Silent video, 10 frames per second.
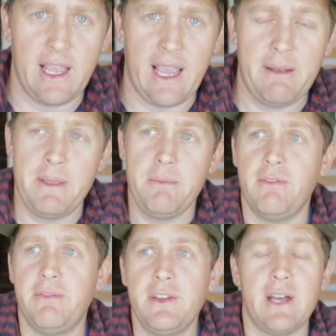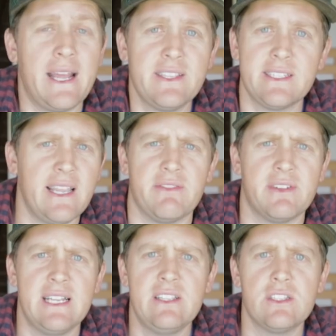and people feel unsafe
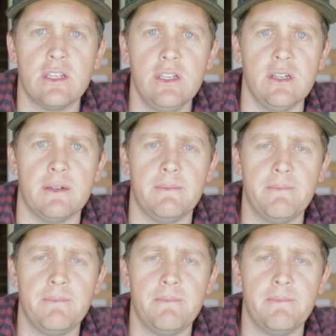and insecure.